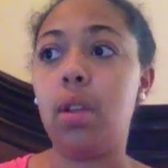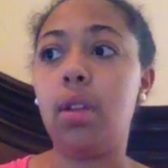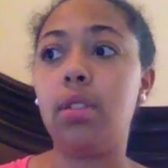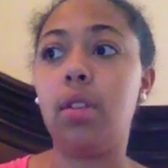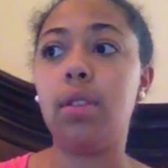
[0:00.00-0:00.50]

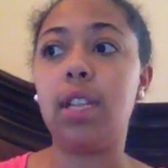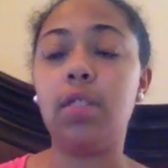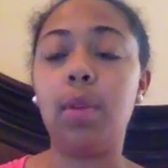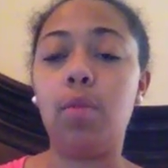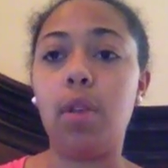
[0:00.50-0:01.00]
So
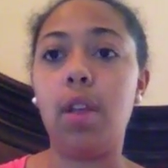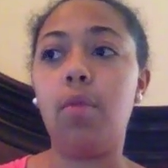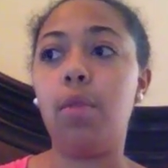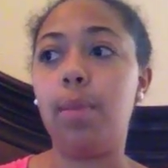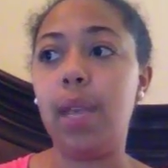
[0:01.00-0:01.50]
assessment 1
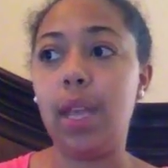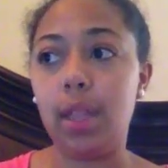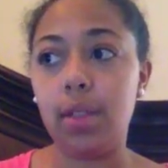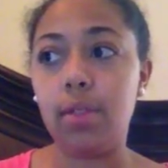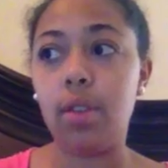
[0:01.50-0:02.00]
would be
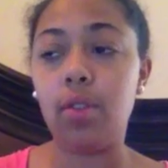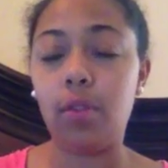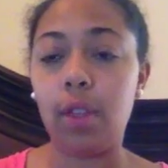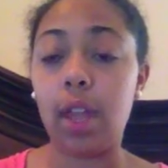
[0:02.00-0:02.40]
the students fill